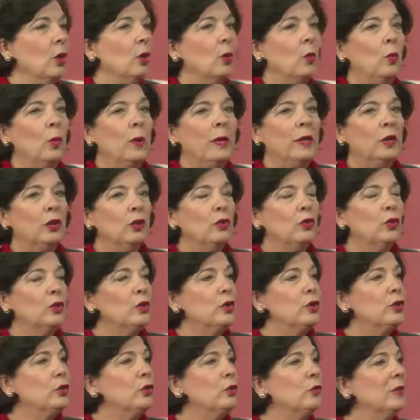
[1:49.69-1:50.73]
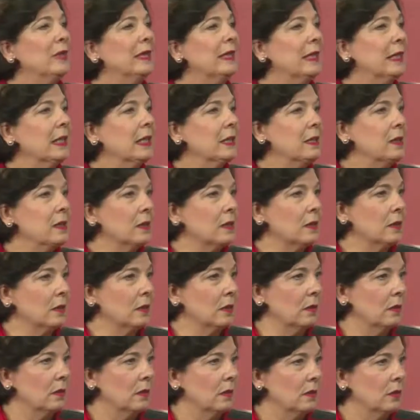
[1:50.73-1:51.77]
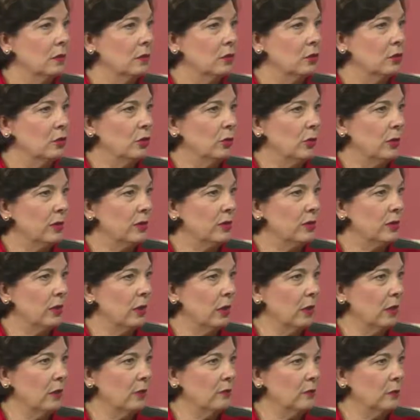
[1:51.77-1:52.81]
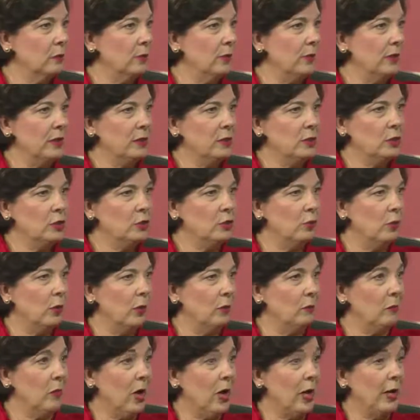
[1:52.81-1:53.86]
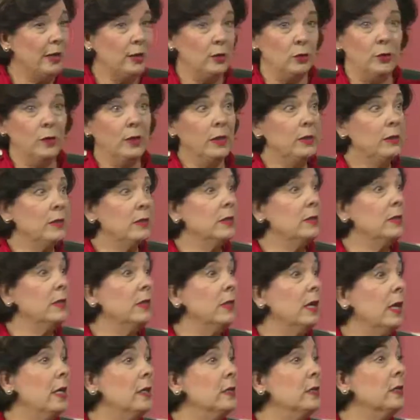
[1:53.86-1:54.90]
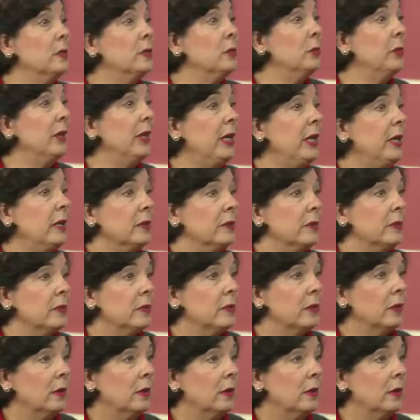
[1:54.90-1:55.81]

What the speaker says: We learn to listen to ourselves. We listen to our bodies. We listen to the aches and the pains.